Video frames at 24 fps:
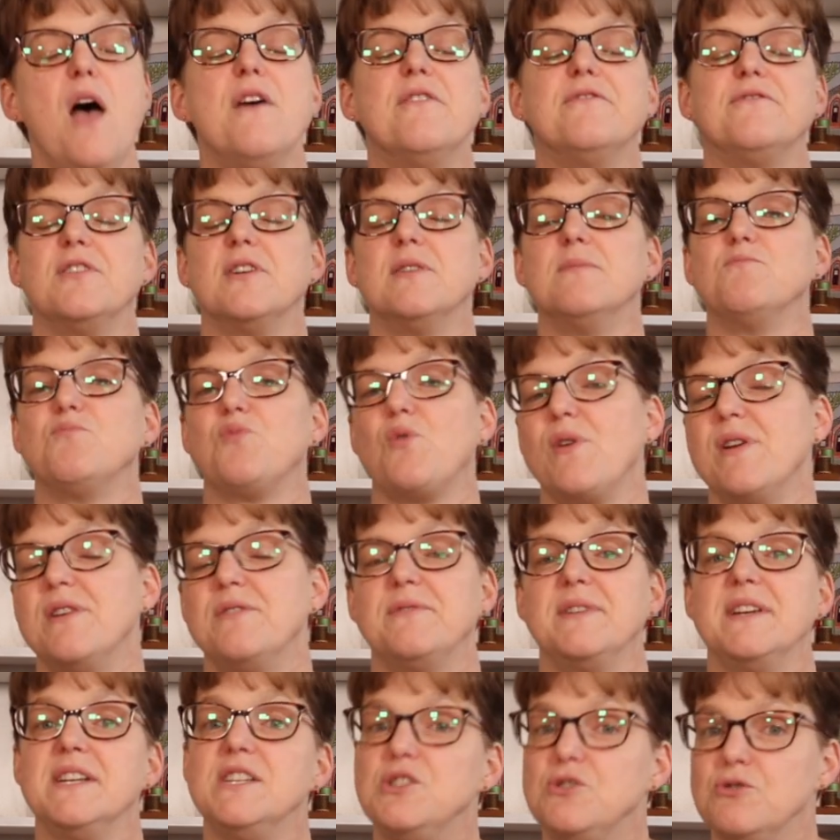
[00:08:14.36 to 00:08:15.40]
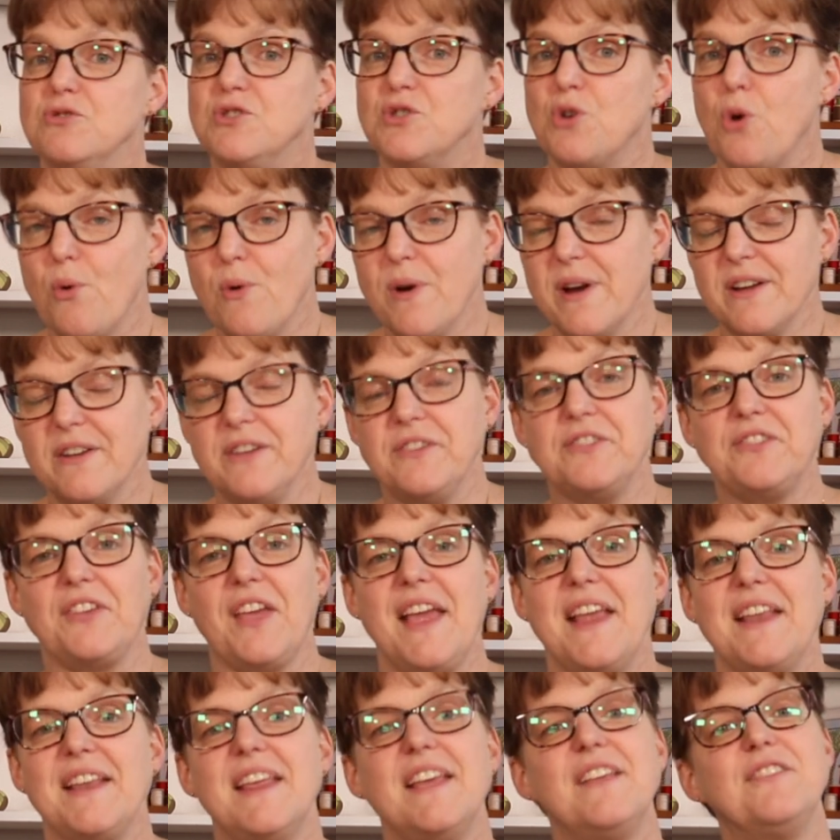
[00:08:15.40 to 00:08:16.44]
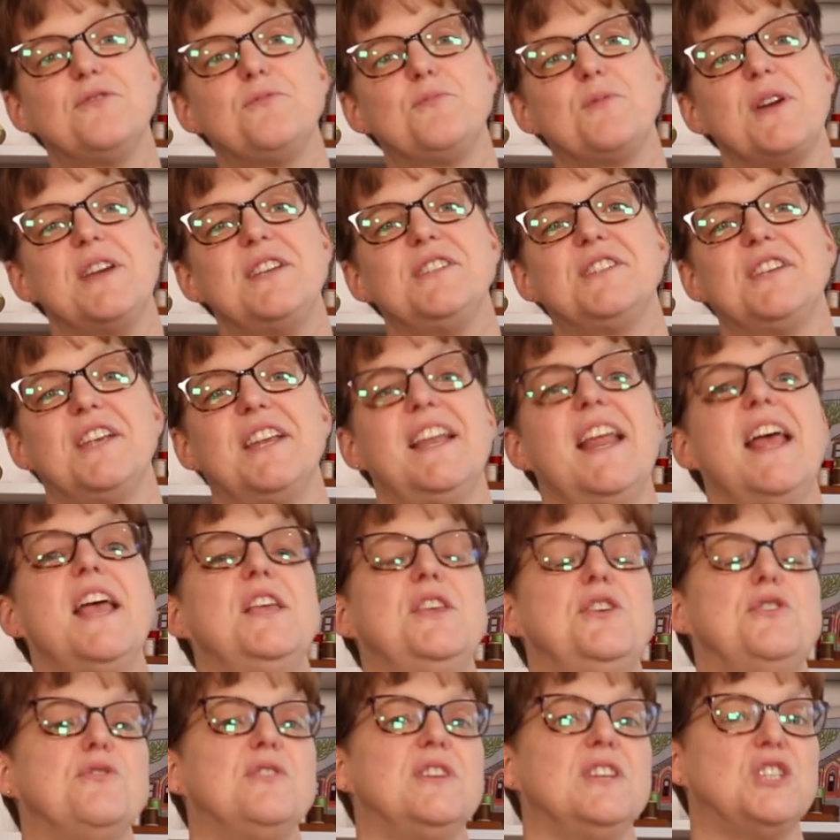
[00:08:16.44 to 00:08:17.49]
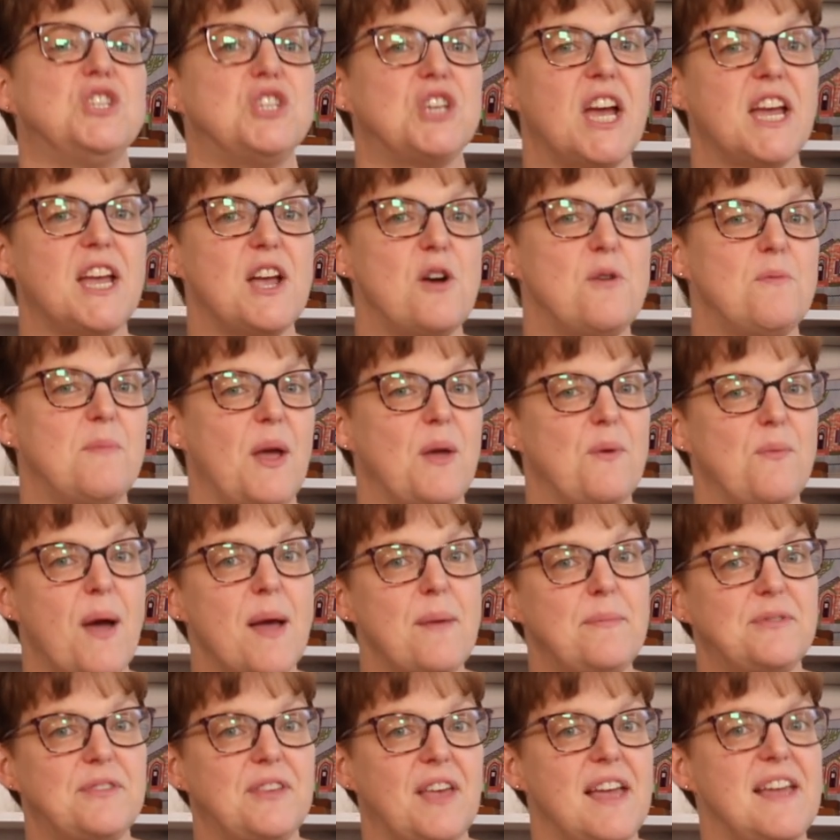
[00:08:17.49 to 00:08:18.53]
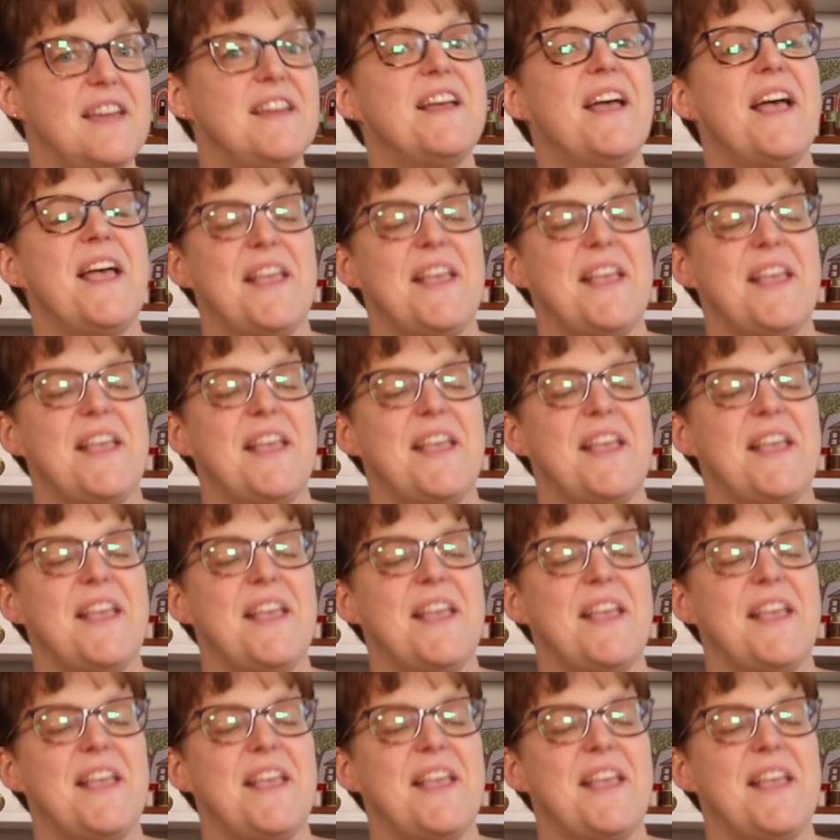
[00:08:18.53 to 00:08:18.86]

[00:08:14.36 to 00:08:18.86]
For embroidery tutorials and inspiration, you can check out my website,